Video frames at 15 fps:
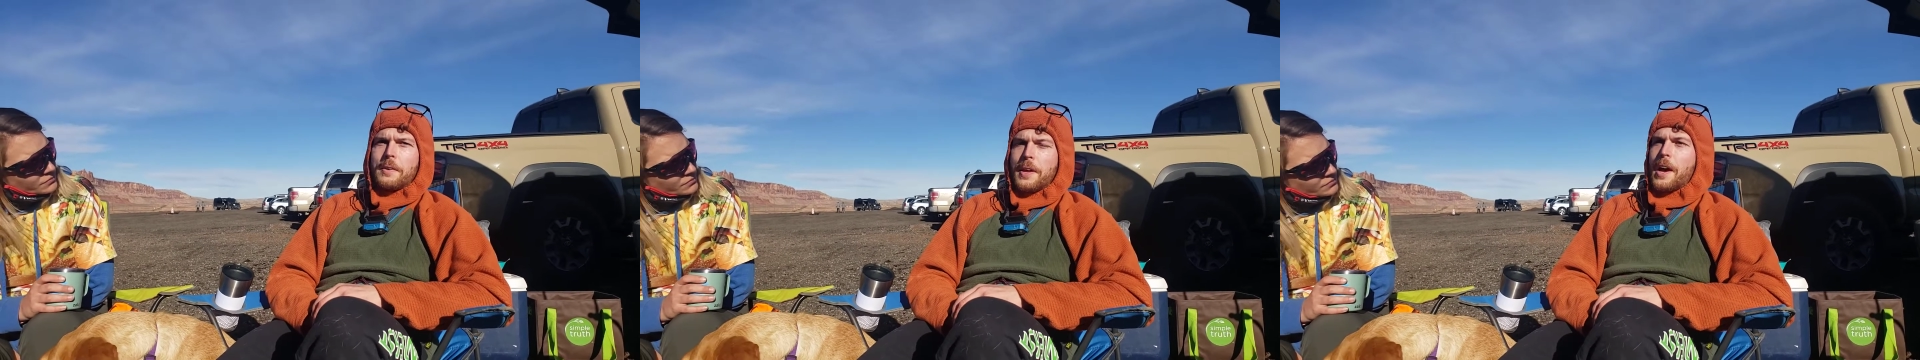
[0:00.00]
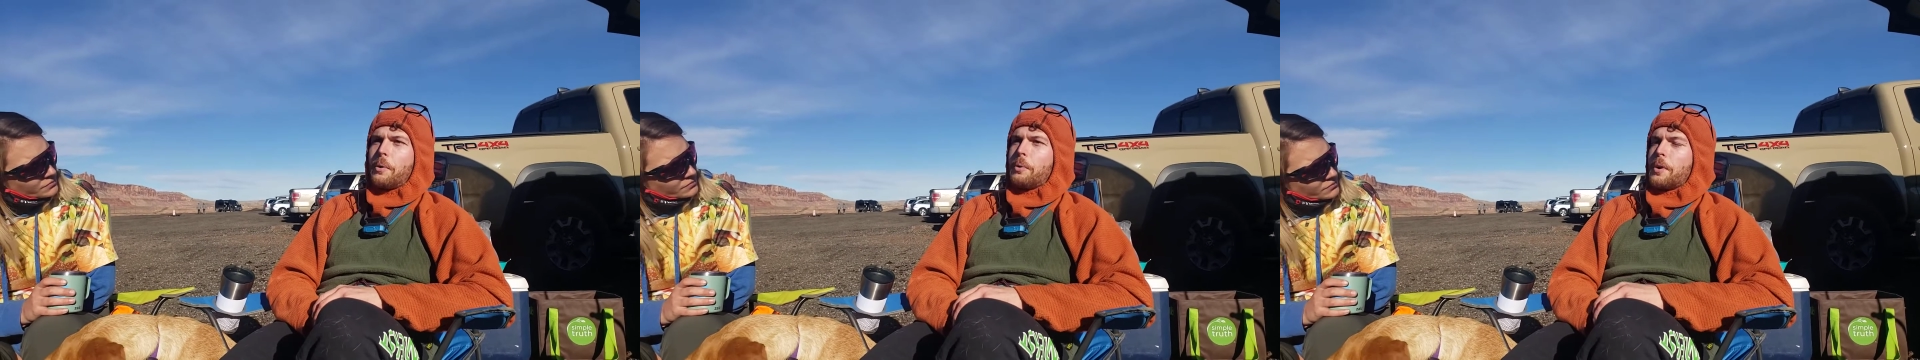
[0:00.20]

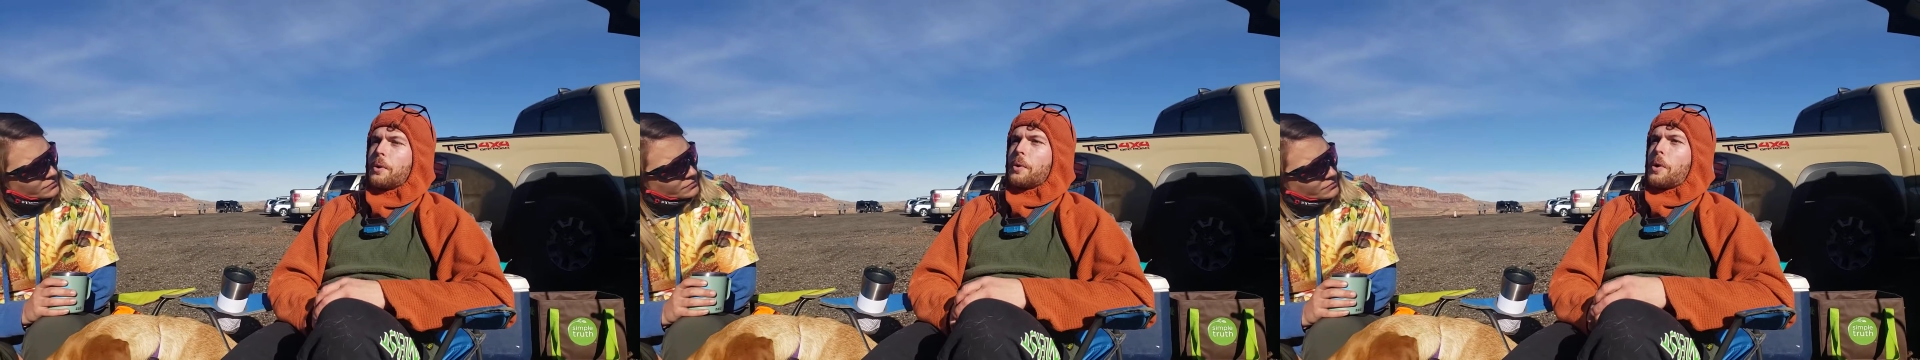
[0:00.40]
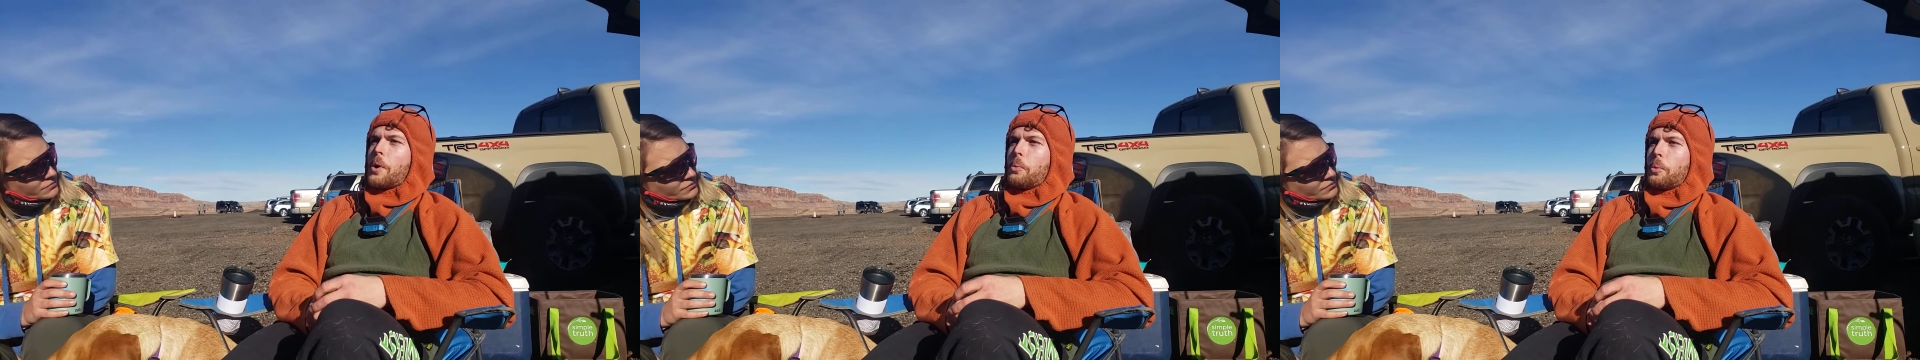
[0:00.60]
Yeah, we're
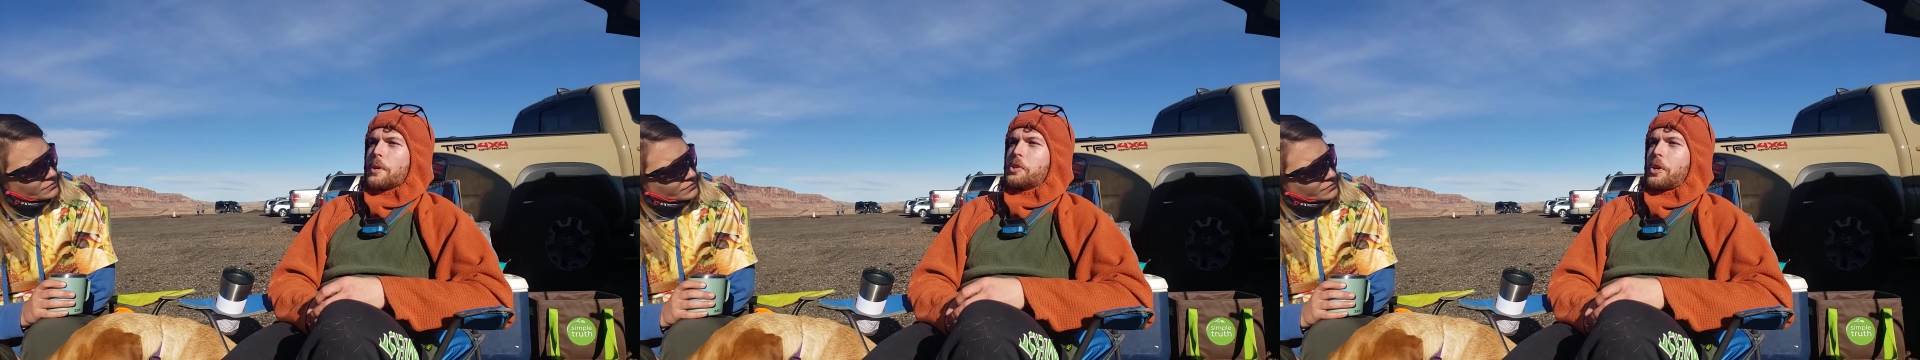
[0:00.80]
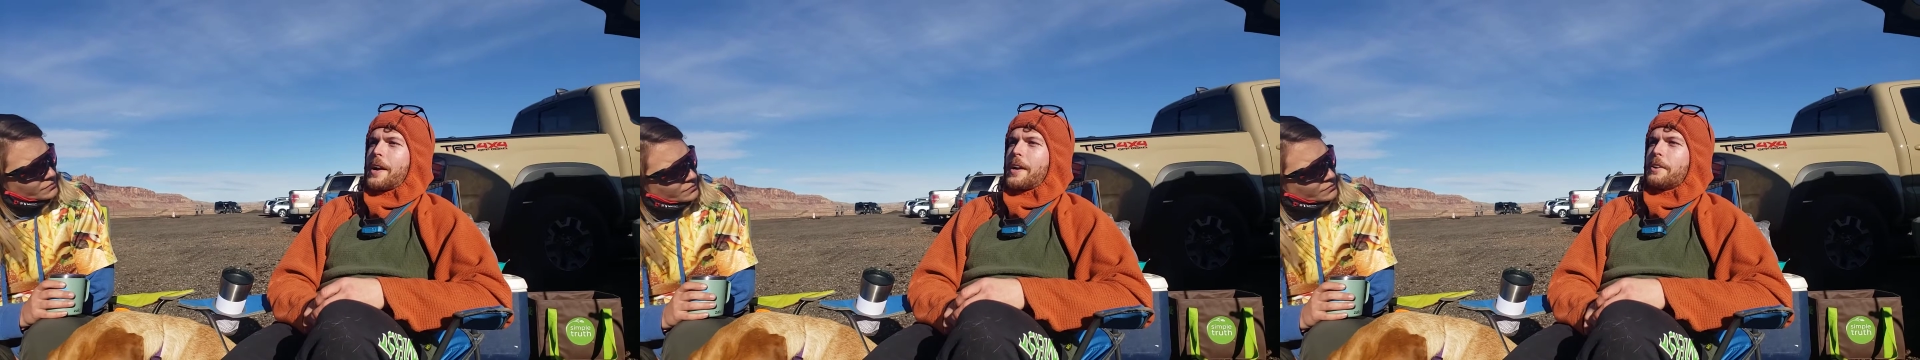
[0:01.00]

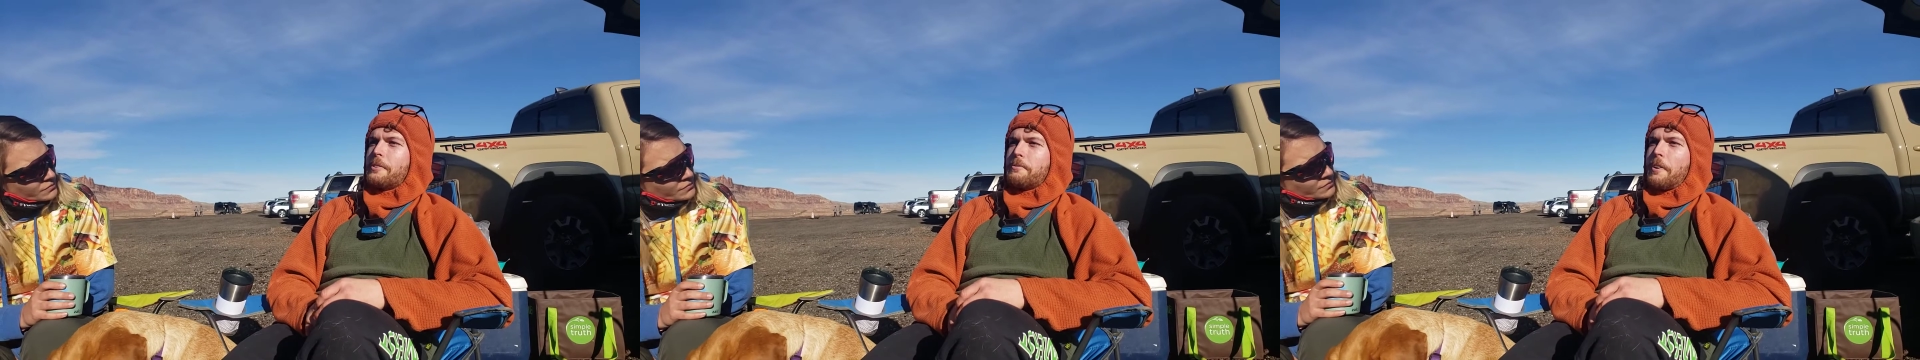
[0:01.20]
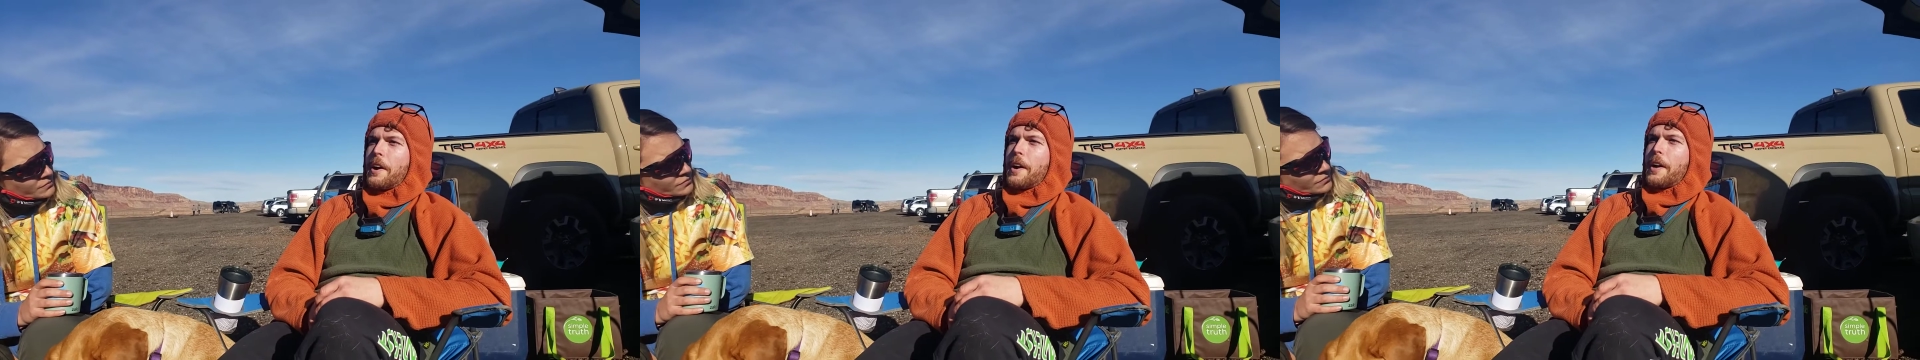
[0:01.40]
trying to
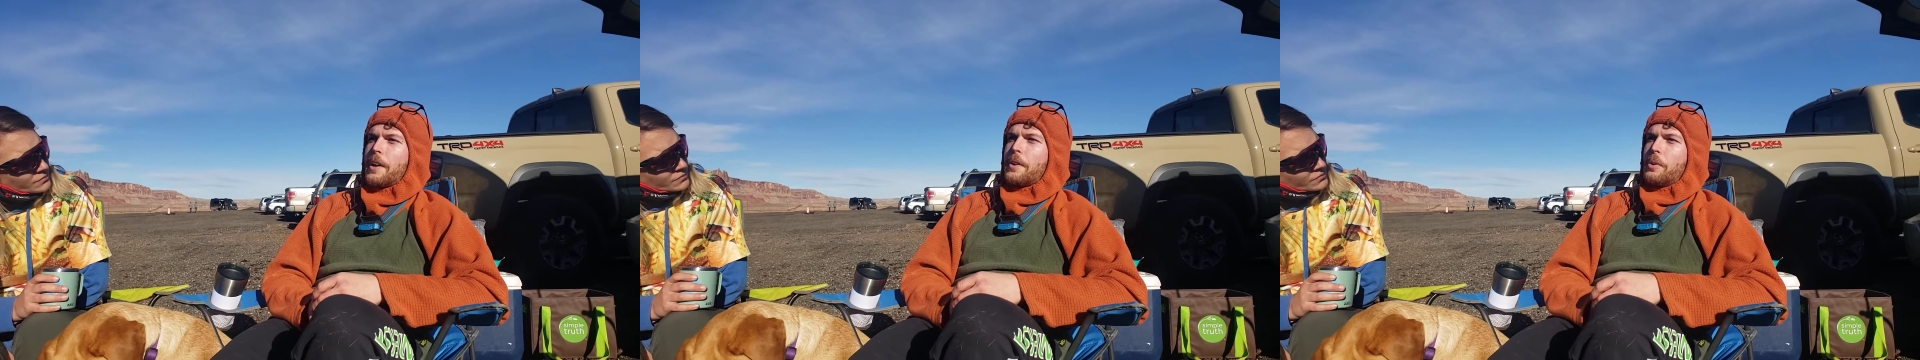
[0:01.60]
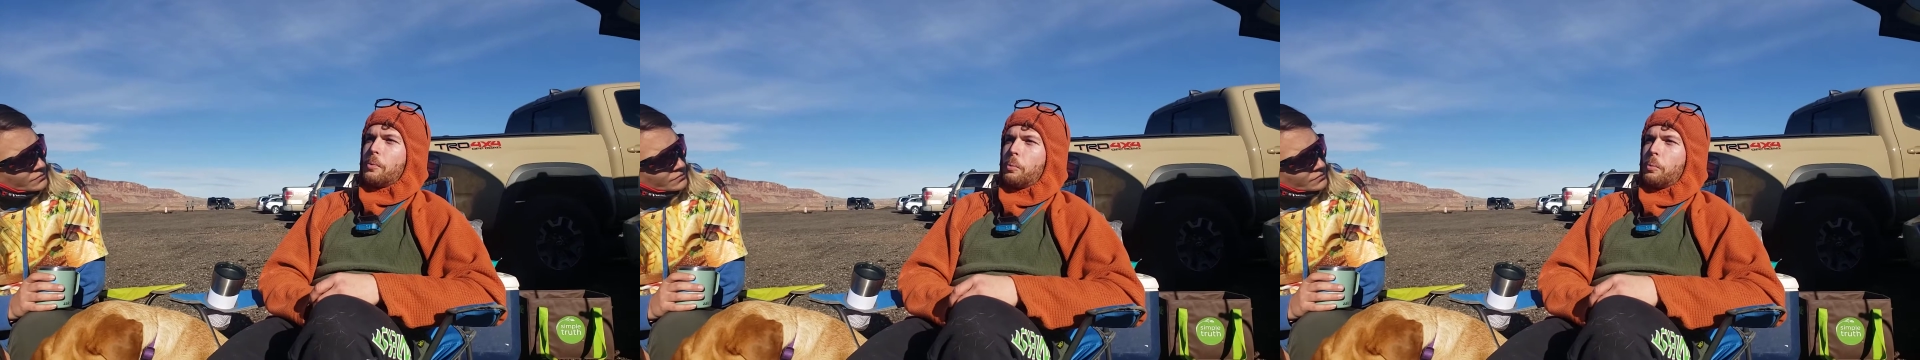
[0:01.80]
find